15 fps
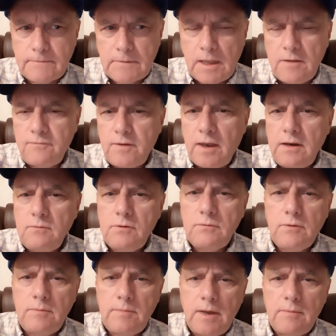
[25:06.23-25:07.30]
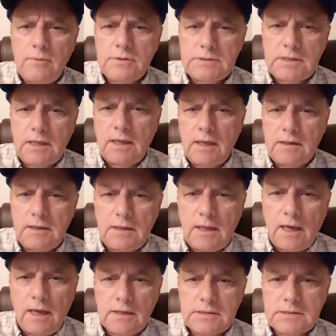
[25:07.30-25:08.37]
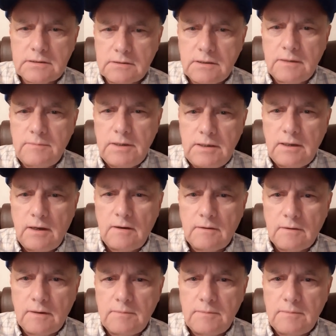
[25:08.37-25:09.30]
if anyone remembers Candy Castle, let me know. I